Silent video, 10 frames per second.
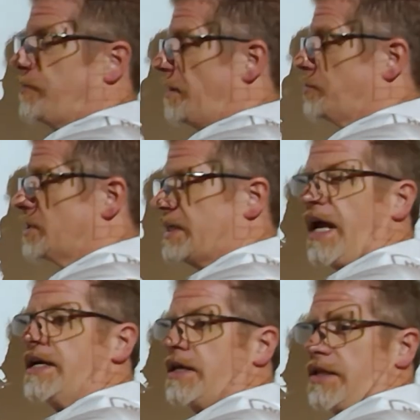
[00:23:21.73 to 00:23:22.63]
I put an
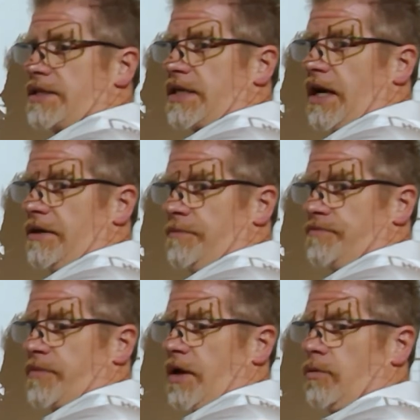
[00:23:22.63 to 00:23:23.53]
8 on this side,
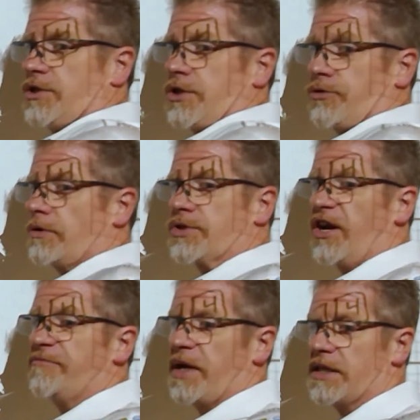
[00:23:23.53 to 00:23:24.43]
which throws it
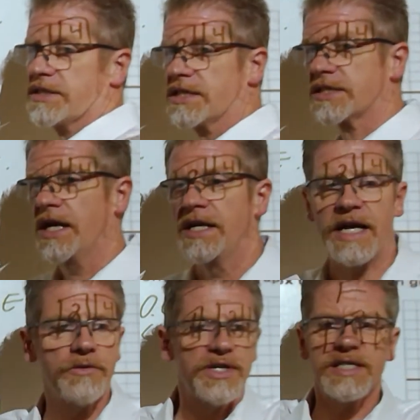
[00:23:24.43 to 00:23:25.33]
off balance.
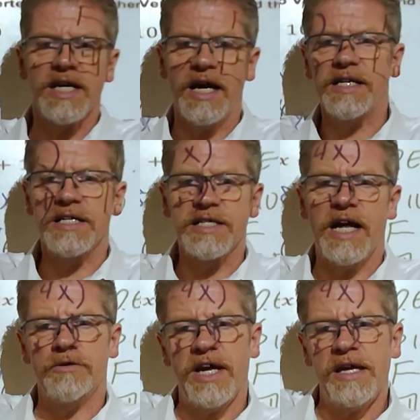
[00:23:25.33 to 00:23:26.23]
Now this side is
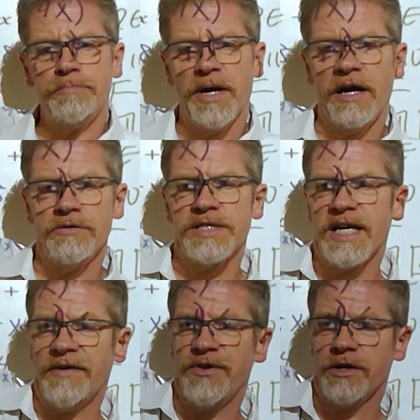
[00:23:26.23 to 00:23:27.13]
now 8 pounds
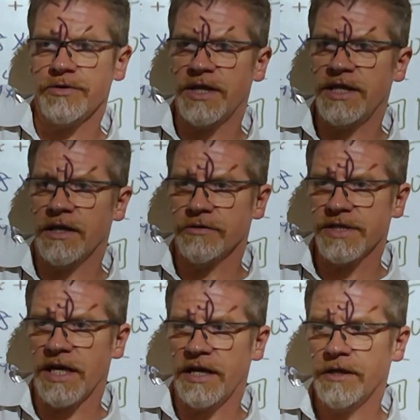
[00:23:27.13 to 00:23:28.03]
heavier than the other side.